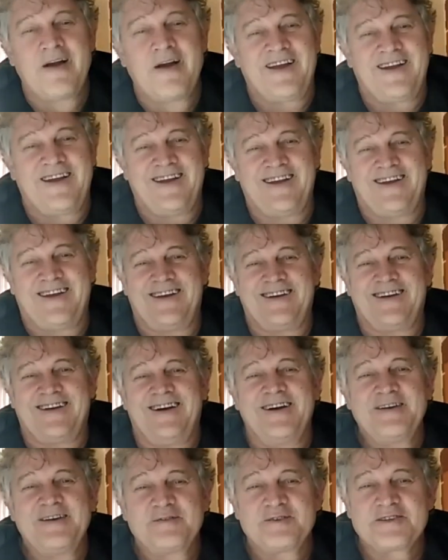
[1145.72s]

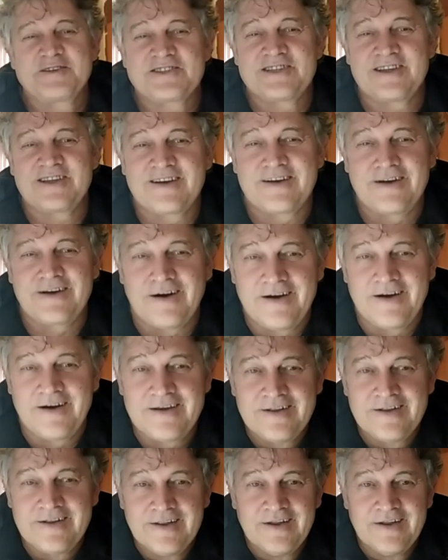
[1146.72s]
I was the guy
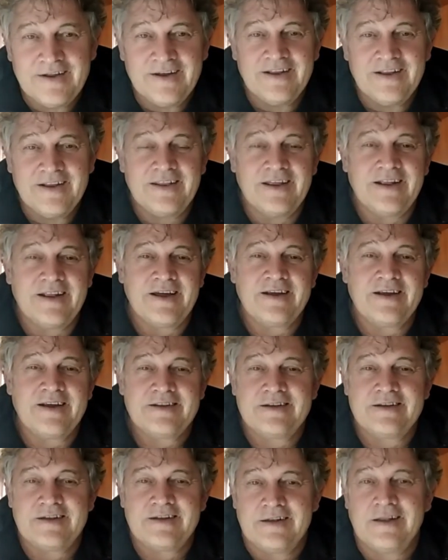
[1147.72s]
that
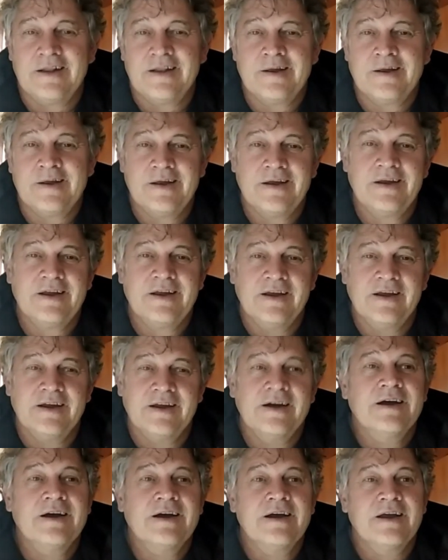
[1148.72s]
had the
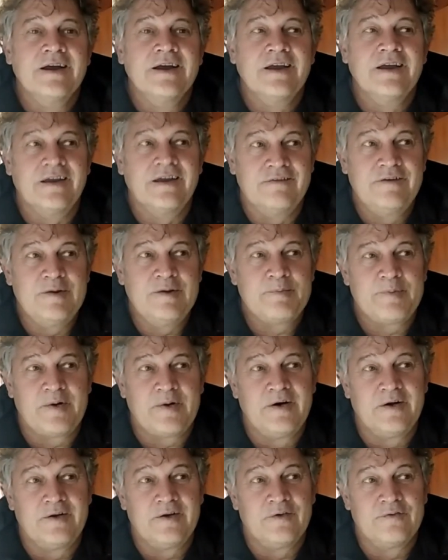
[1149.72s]
heavy
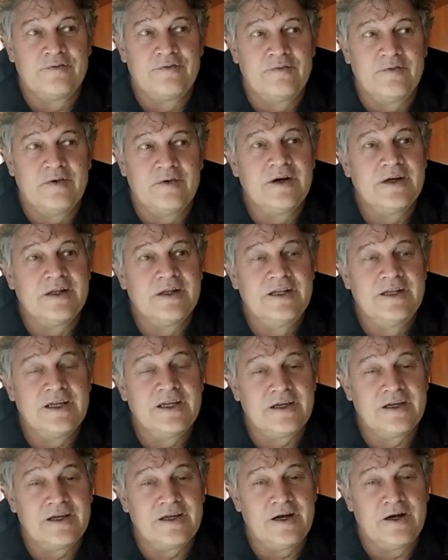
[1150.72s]
part of uh,
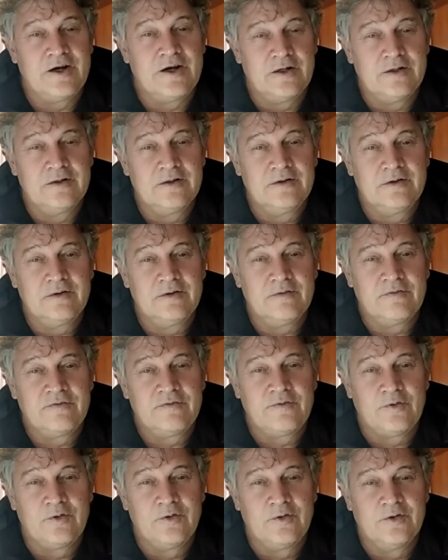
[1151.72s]
digging a hole
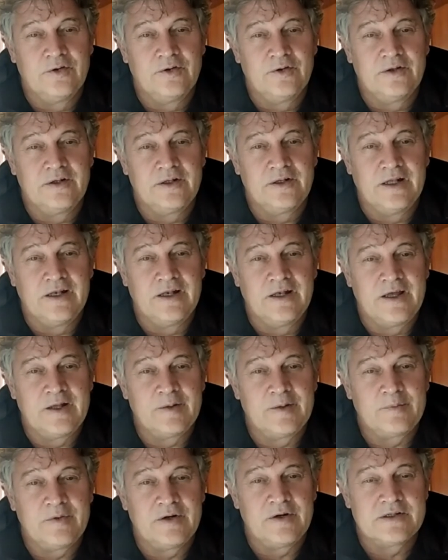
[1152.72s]
for the
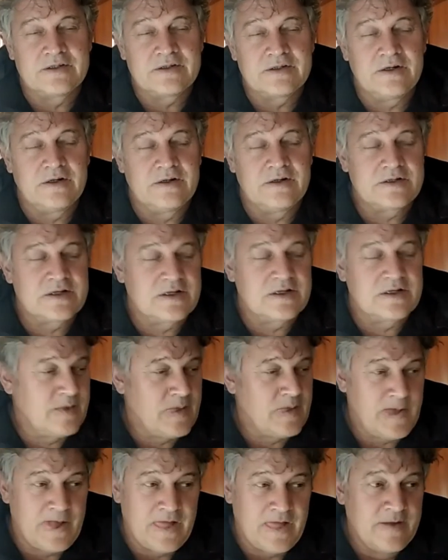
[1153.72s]
landmines. Oh,
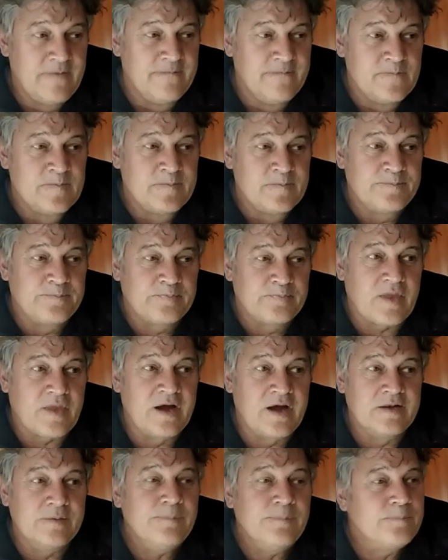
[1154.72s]

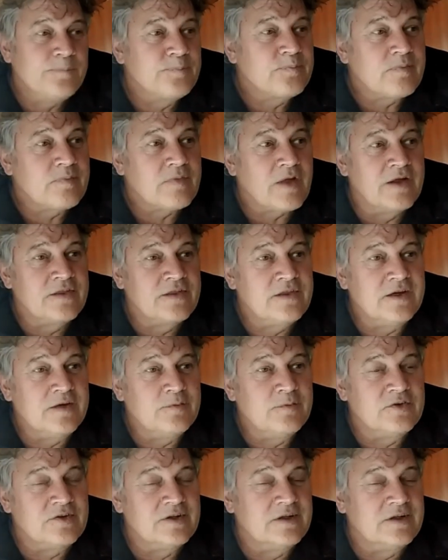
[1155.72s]
and I think it
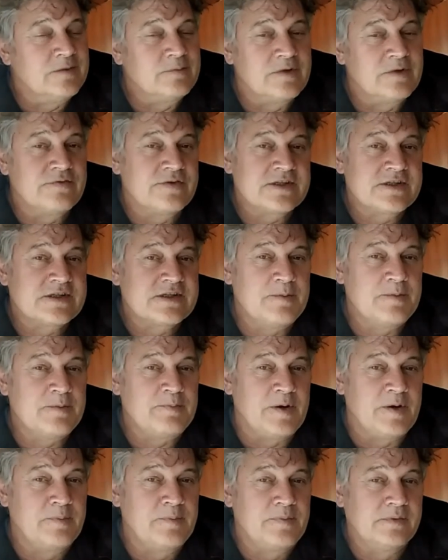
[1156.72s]
was a little bit of a slip
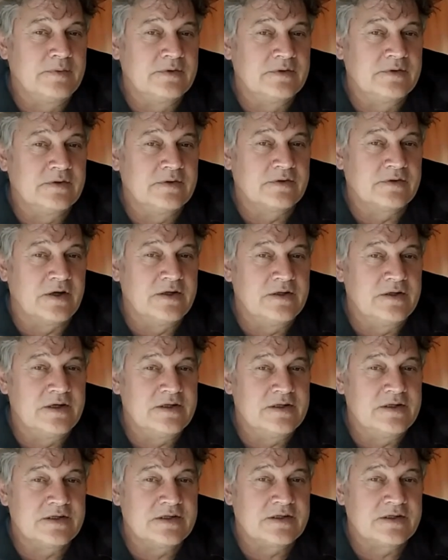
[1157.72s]
up. So they
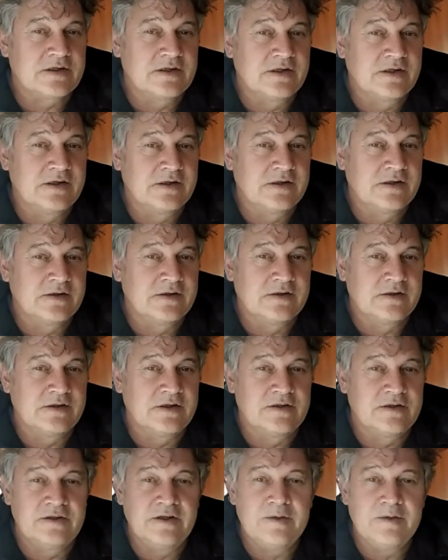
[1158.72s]
just, uh,
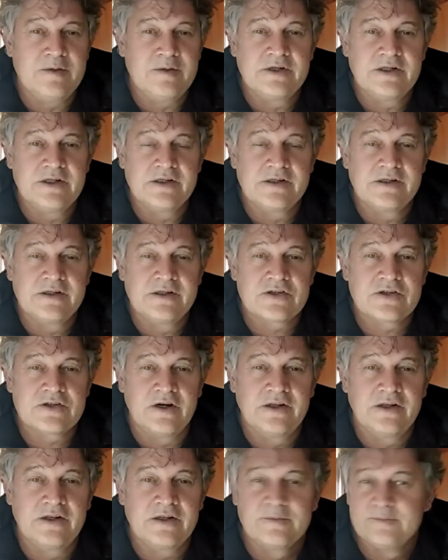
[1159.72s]
the team leader
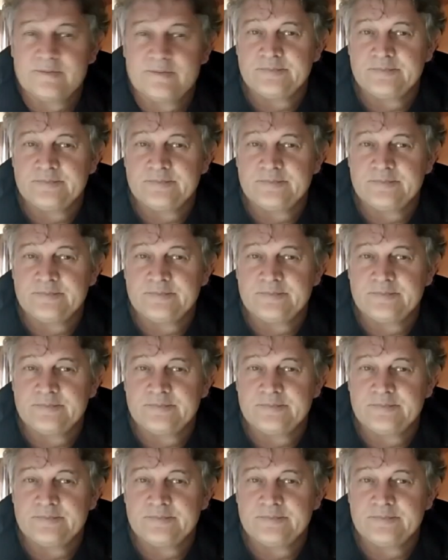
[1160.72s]
decided,